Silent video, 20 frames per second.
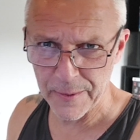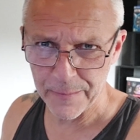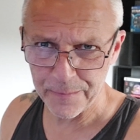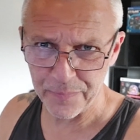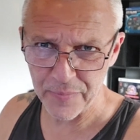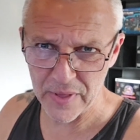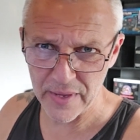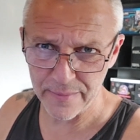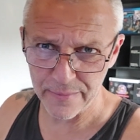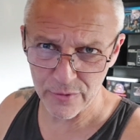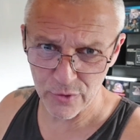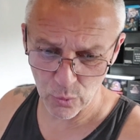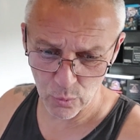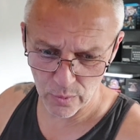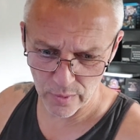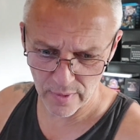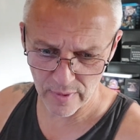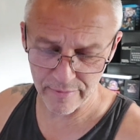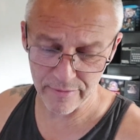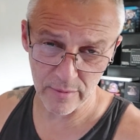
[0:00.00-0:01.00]
Yeah, so
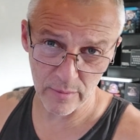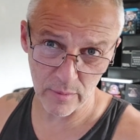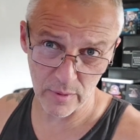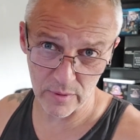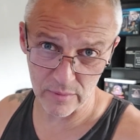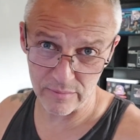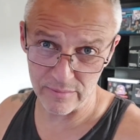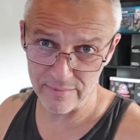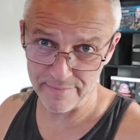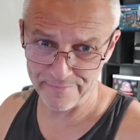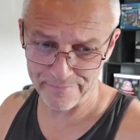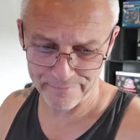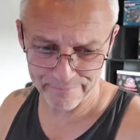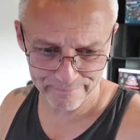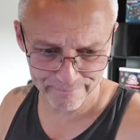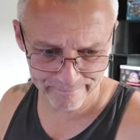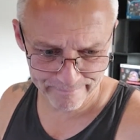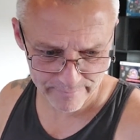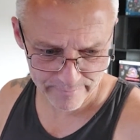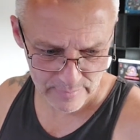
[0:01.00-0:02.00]
I thought, well,
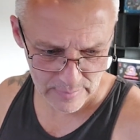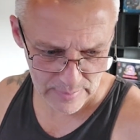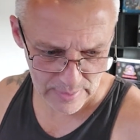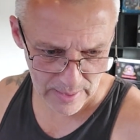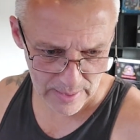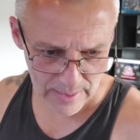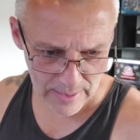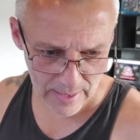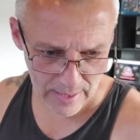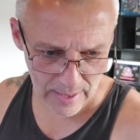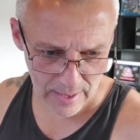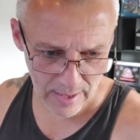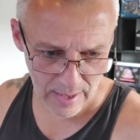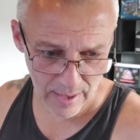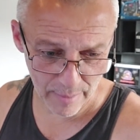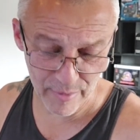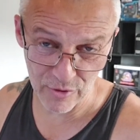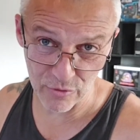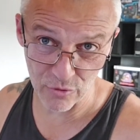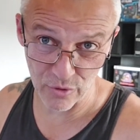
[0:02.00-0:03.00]
I
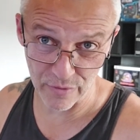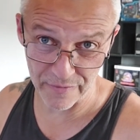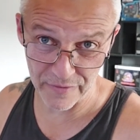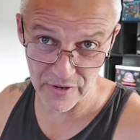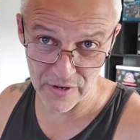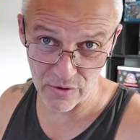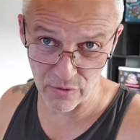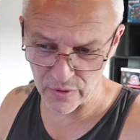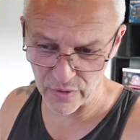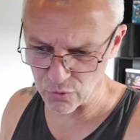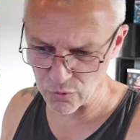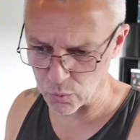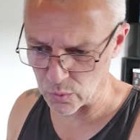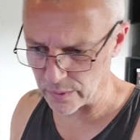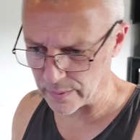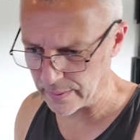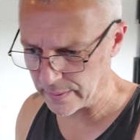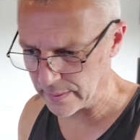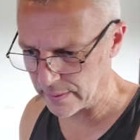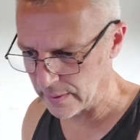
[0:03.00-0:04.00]
meant to do a video on this one.
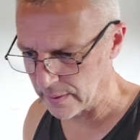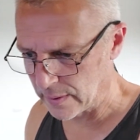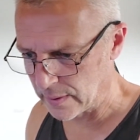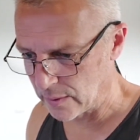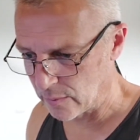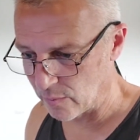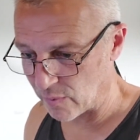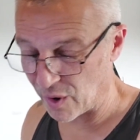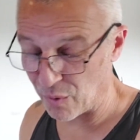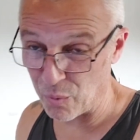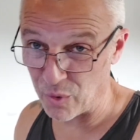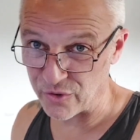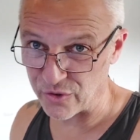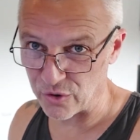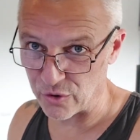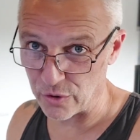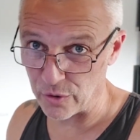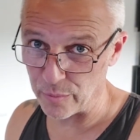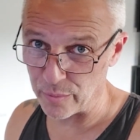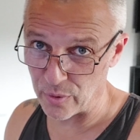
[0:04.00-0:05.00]
Well, I wasn't
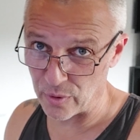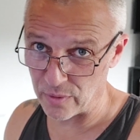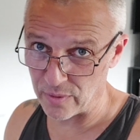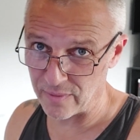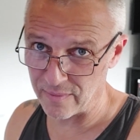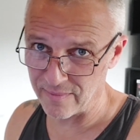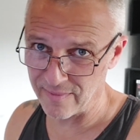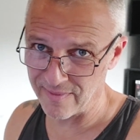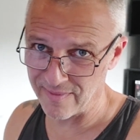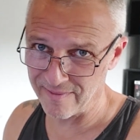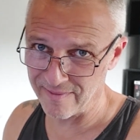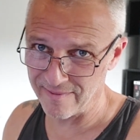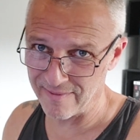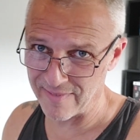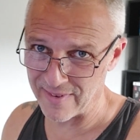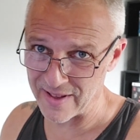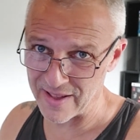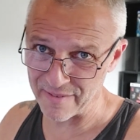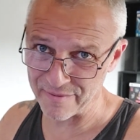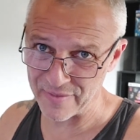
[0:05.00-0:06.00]
going to, but
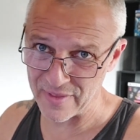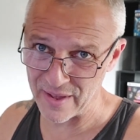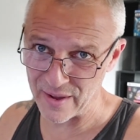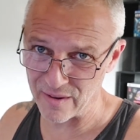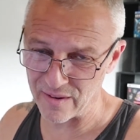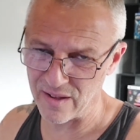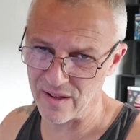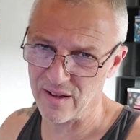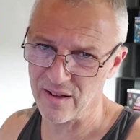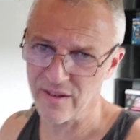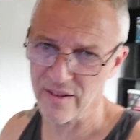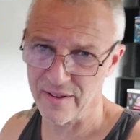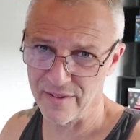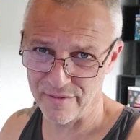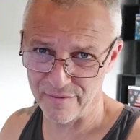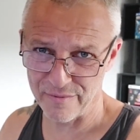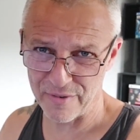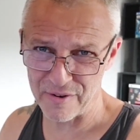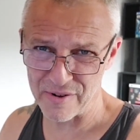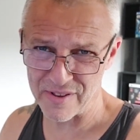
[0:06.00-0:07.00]
I have now.
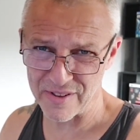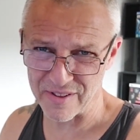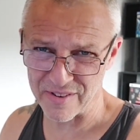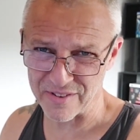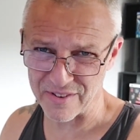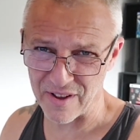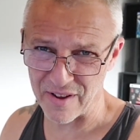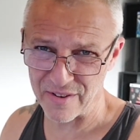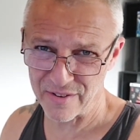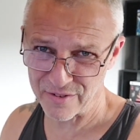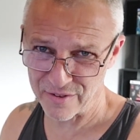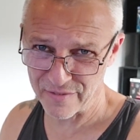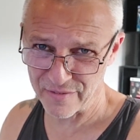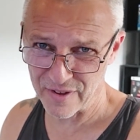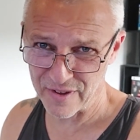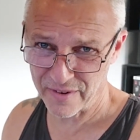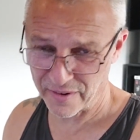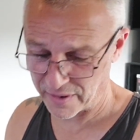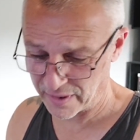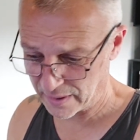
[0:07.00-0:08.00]
Very indecisive,
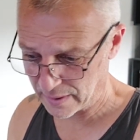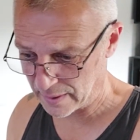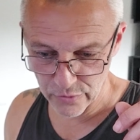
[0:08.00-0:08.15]
aren't I?